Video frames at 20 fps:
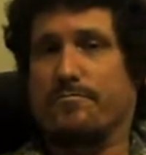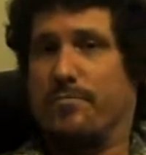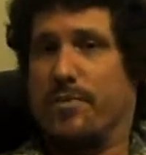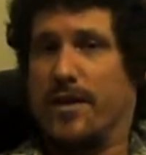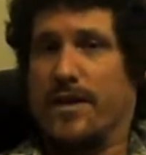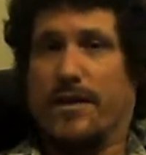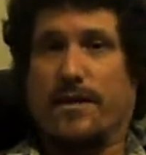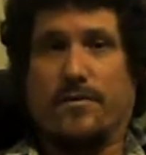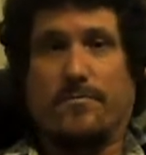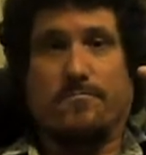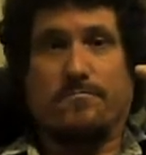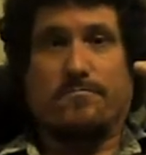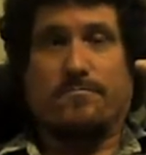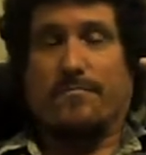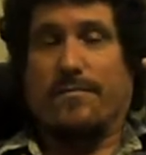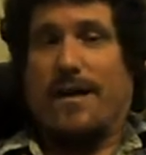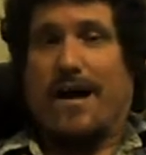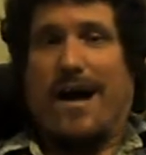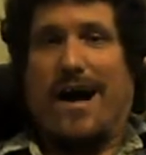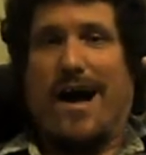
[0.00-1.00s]
but
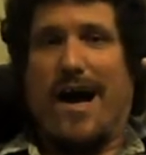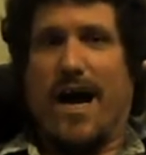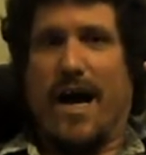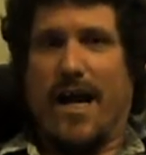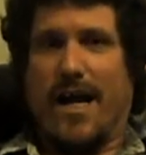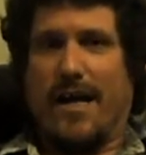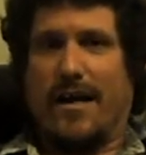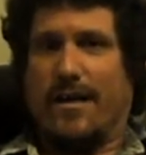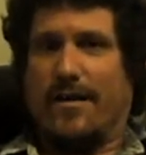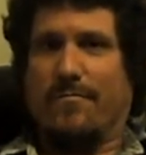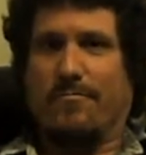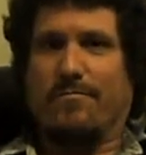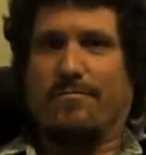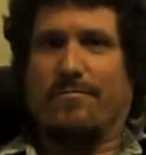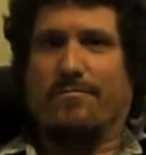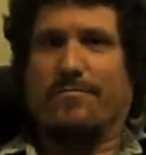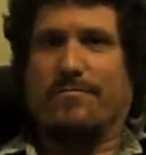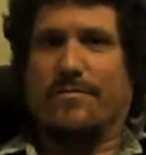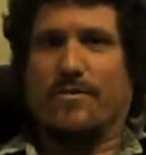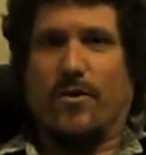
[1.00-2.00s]
I
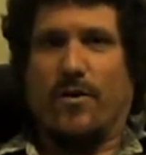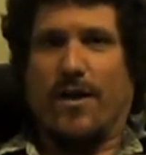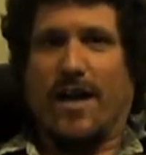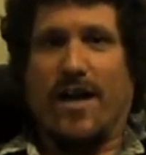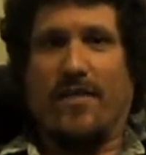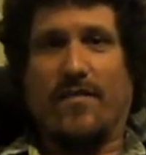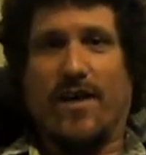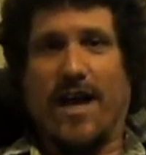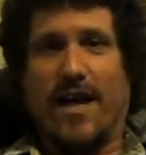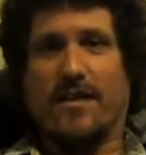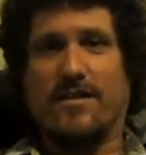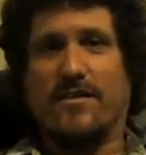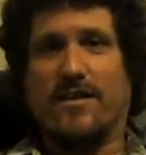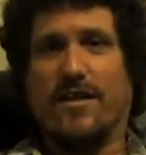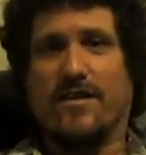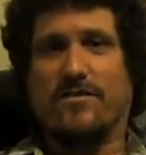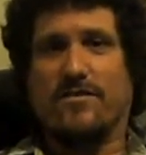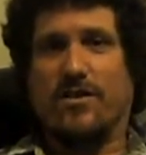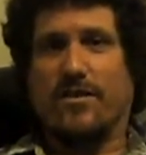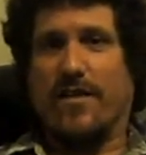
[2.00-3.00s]
don't have
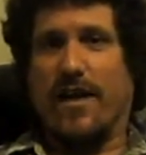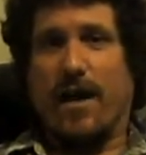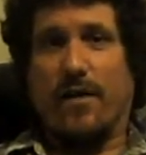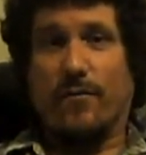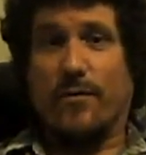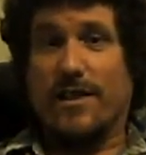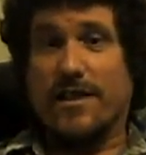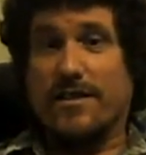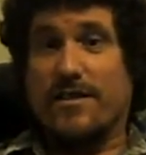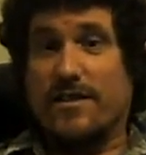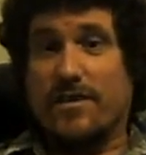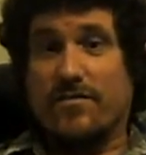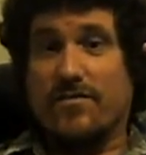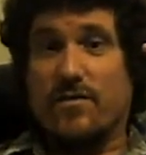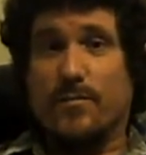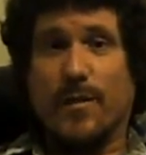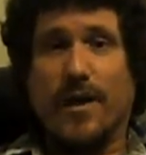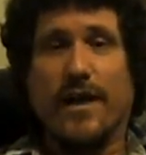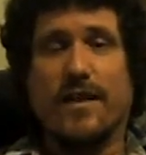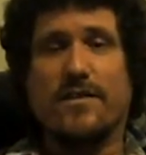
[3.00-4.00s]
access to that region of
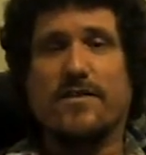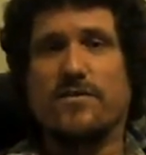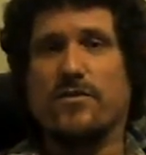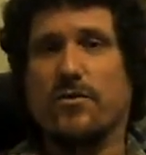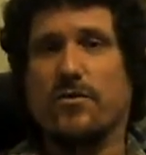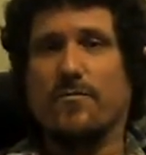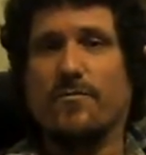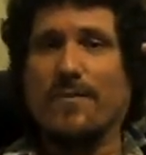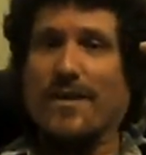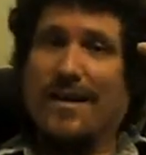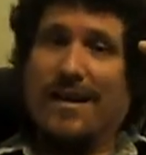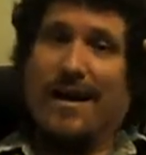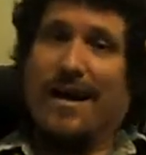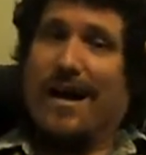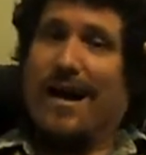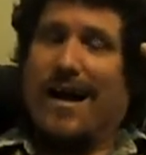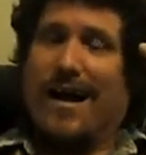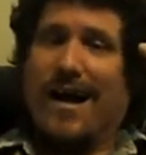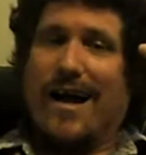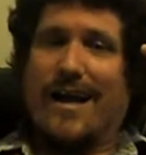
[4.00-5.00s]
space, so
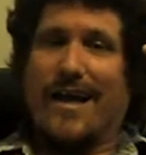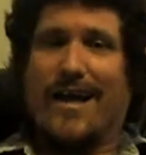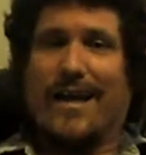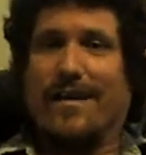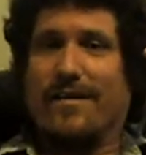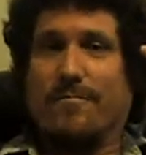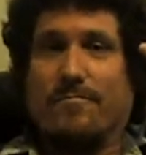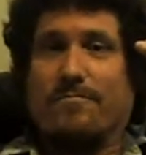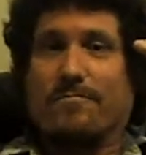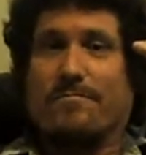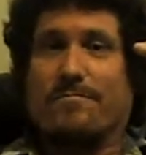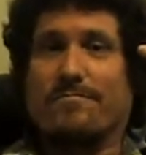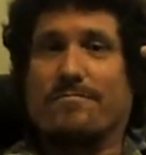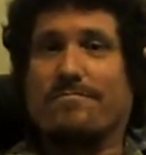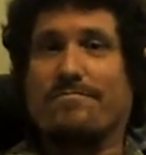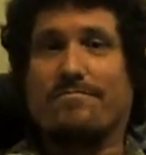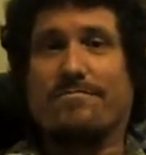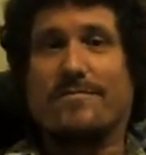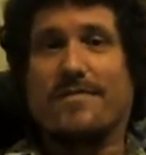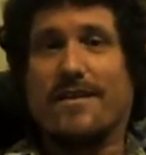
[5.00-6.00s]
I
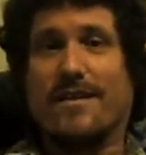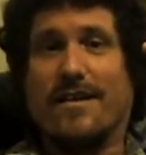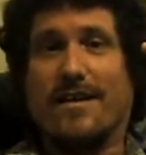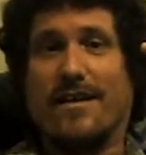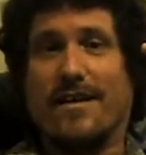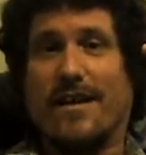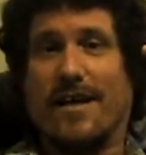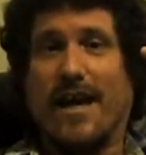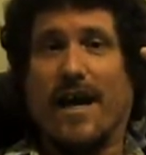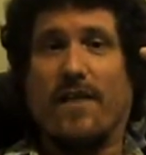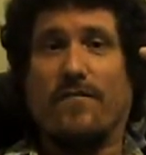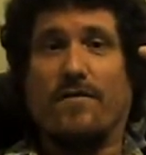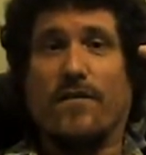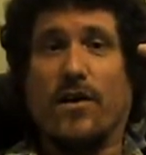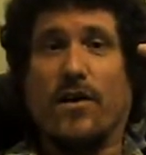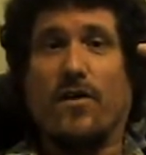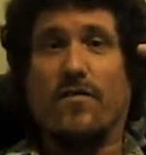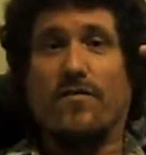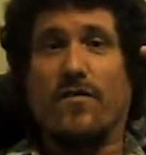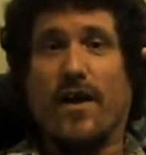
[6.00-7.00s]
can't
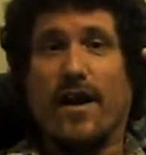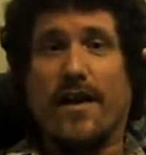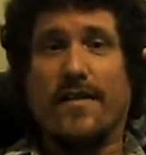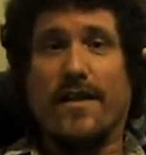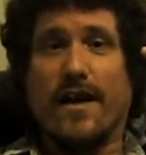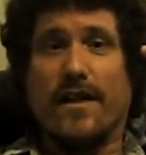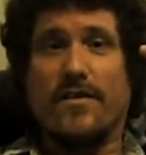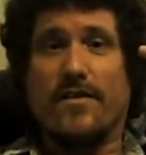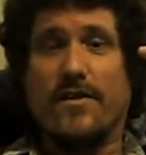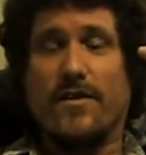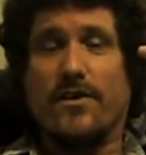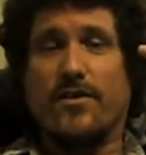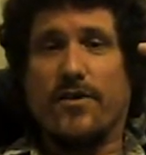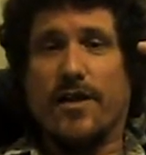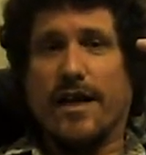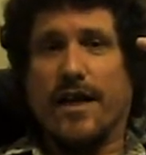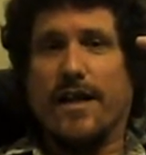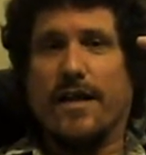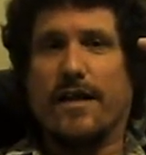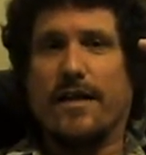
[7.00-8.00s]
verify that
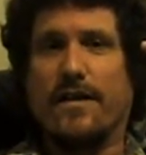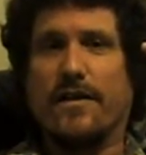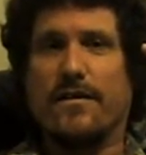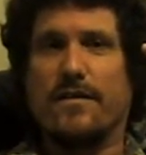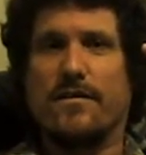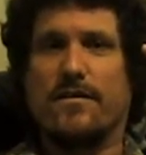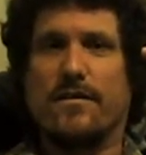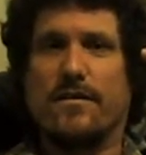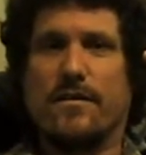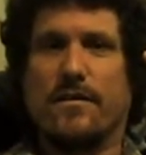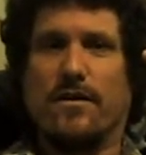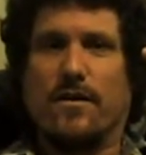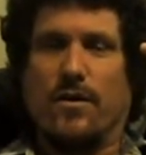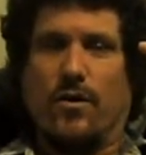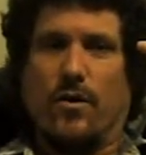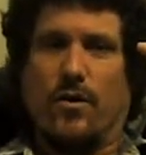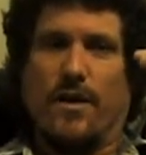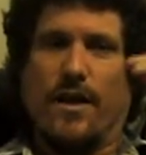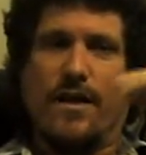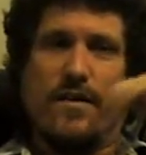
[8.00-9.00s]
theory.
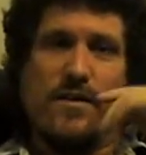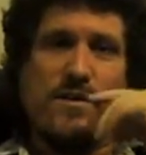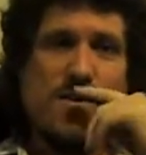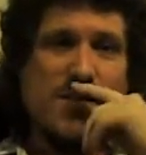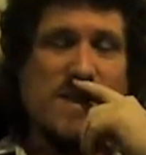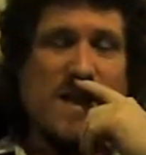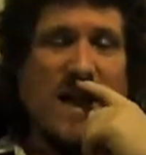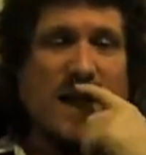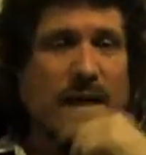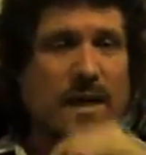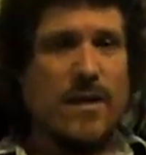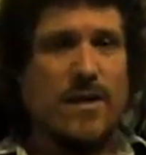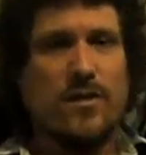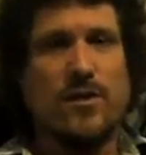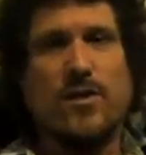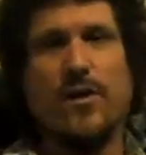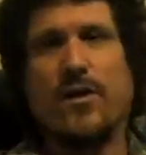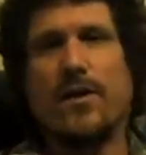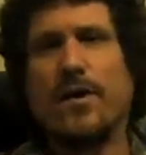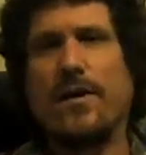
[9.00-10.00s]
Okay, the second